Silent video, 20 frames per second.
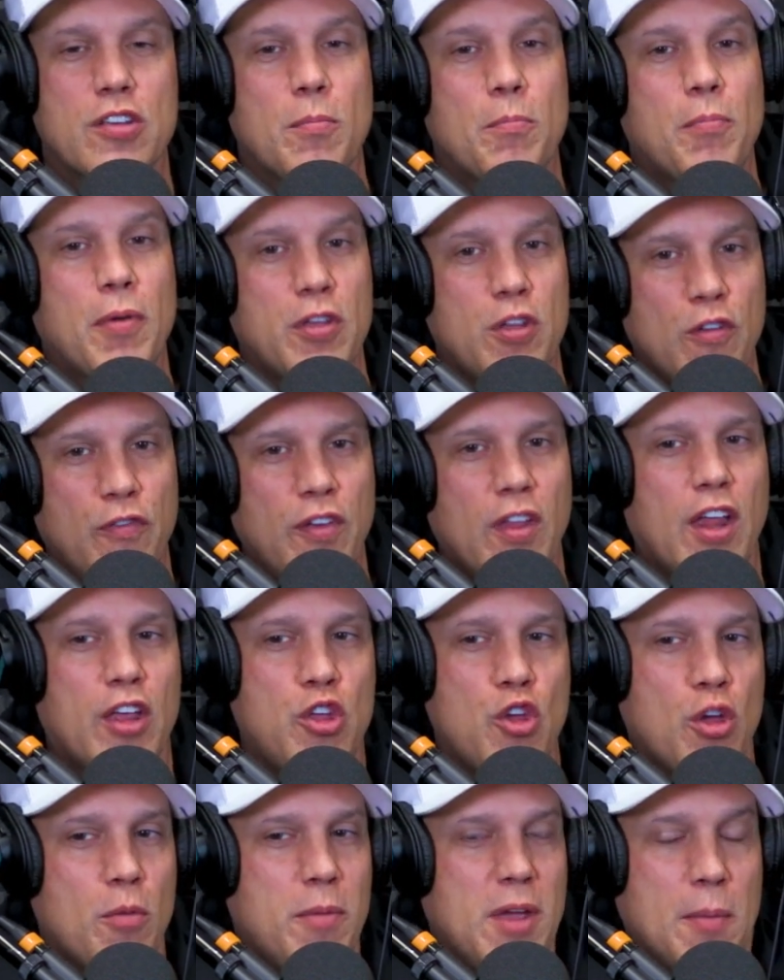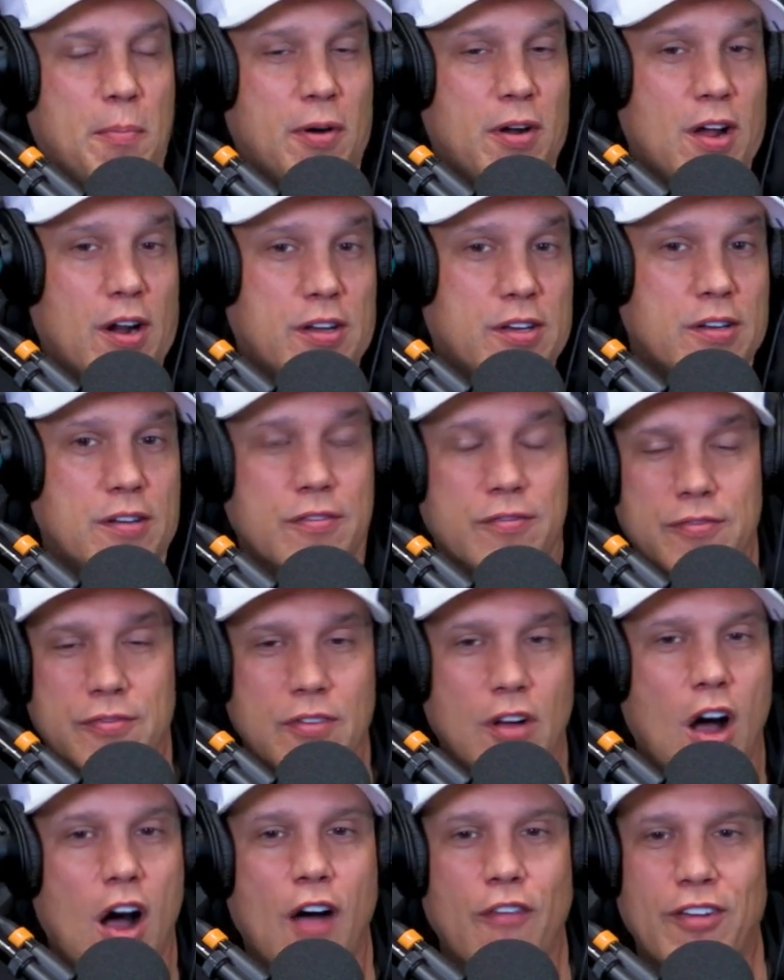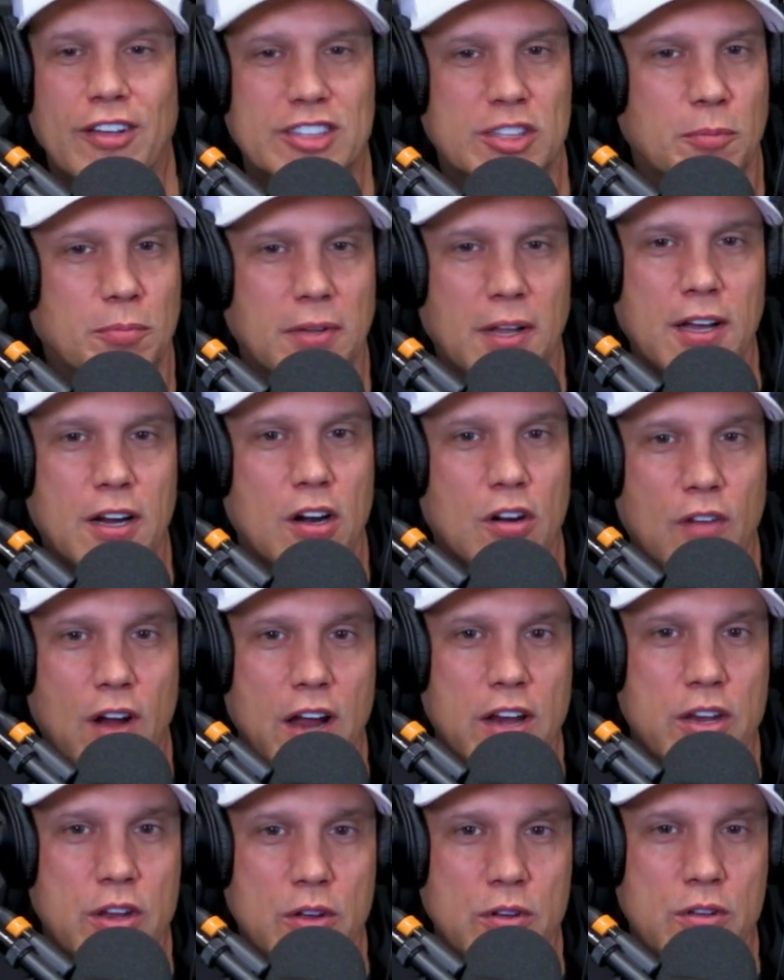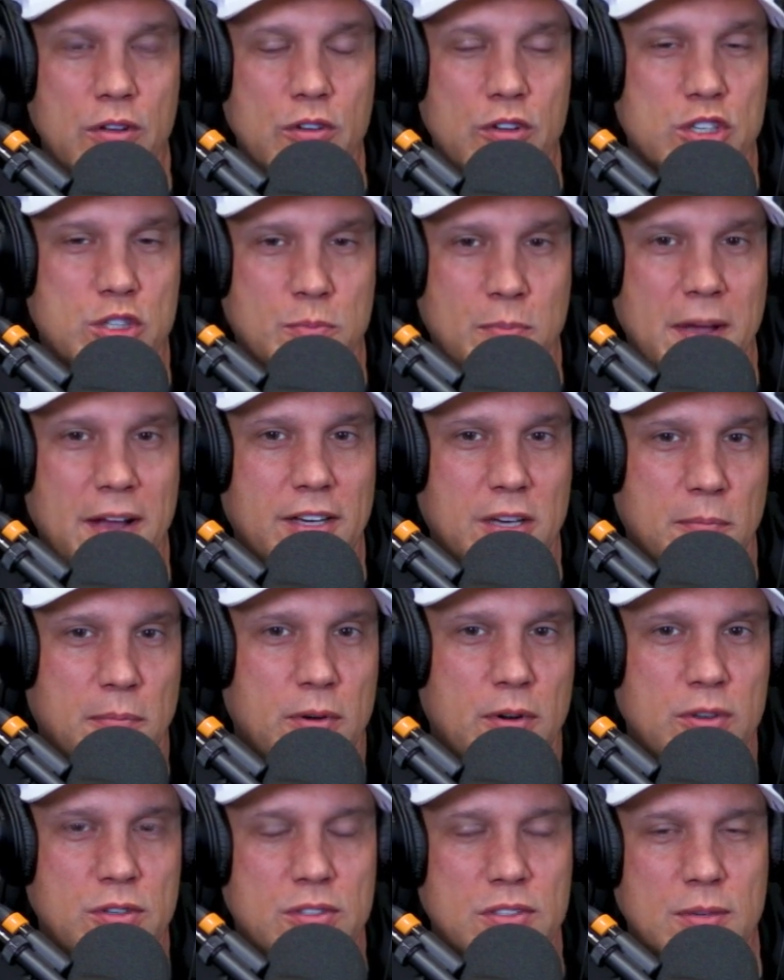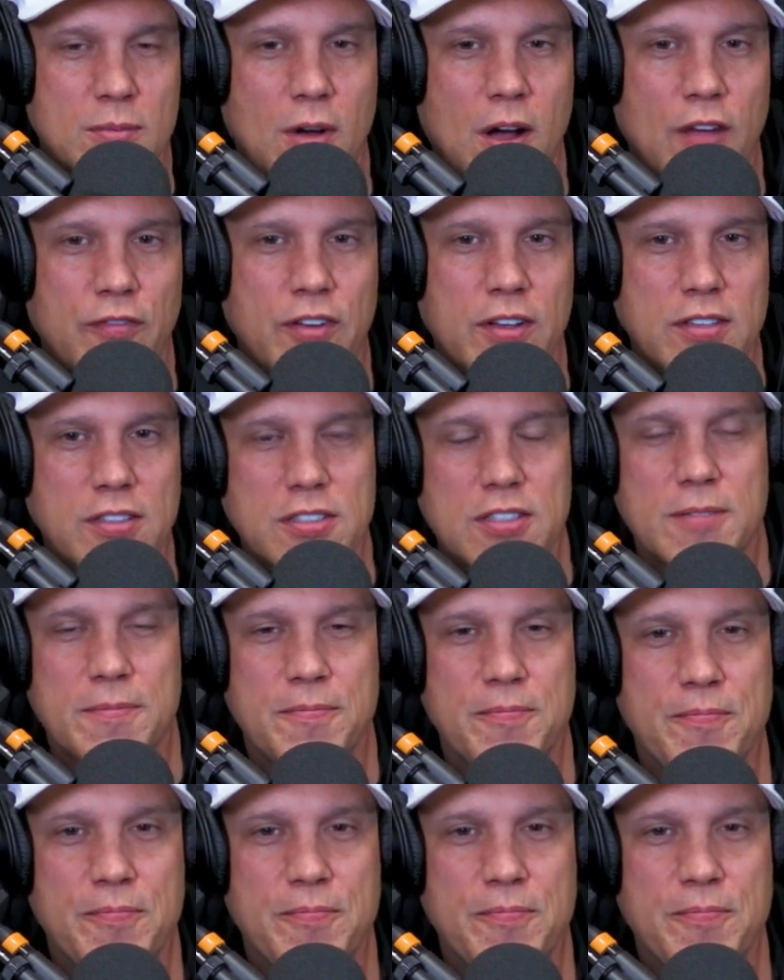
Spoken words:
But you feel like you can be a productive offensive player, right? You expect to produce some offense?